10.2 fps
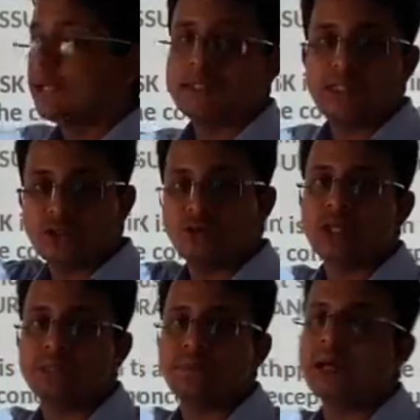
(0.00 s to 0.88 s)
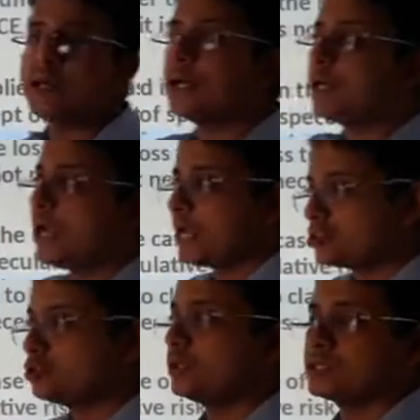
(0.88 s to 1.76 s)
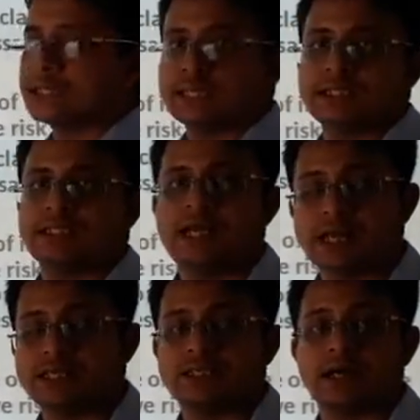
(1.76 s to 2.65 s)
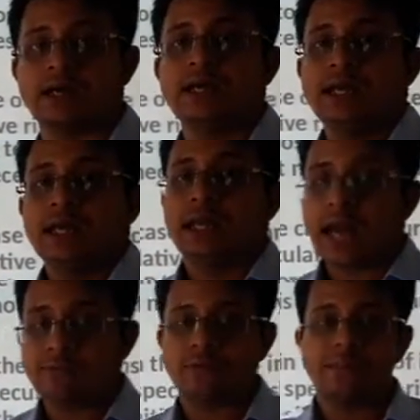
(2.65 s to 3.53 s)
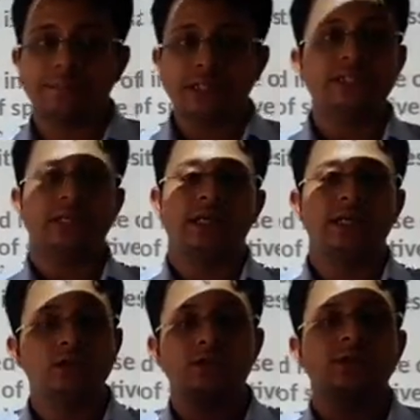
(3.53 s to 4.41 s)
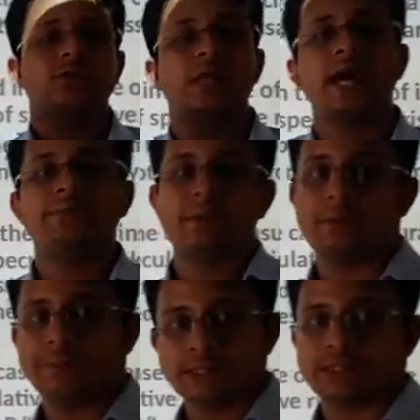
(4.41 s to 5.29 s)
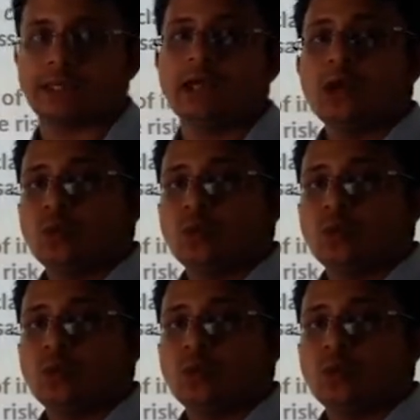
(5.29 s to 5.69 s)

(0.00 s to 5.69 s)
this insurance part, and the assurance, that is the life of a person, insurance of the life of a person,